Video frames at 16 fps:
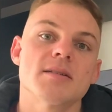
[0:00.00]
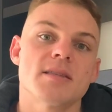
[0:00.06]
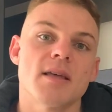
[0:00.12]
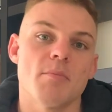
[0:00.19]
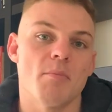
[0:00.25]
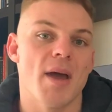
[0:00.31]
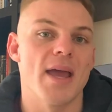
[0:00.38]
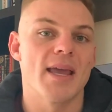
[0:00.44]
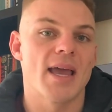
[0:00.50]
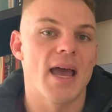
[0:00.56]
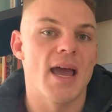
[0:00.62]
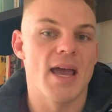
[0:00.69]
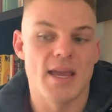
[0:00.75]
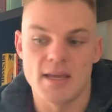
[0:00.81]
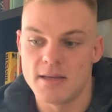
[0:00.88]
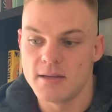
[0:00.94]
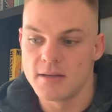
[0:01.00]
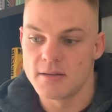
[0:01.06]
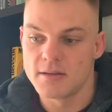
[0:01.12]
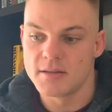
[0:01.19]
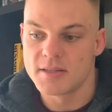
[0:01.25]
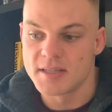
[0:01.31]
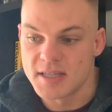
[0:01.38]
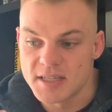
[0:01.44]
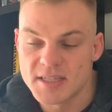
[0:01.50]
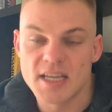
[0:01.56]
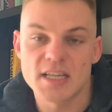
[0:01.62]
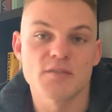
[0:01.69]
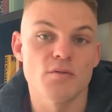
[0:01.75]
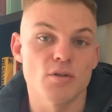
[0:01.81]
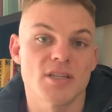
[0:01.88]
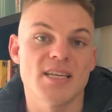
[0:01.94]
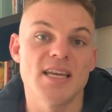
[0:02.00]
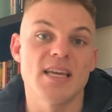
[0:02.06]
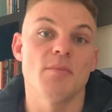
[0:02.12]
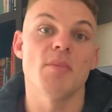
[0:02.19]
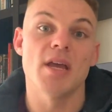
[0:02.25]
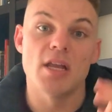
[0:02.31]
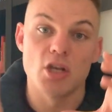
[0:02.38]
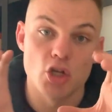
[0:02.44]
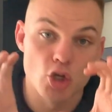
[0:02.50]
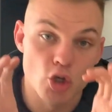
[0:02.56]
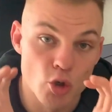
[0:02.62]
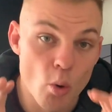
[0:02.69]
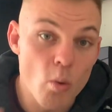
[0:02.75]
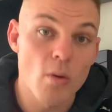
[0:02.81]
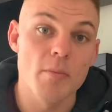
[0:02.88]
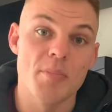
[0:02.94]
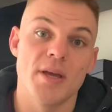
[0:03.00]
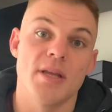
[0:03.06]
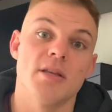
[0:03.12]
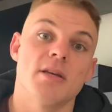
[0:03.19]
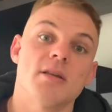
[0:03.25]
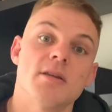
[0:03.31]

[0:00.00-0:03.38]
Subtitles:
that make a successful team, in your opinion,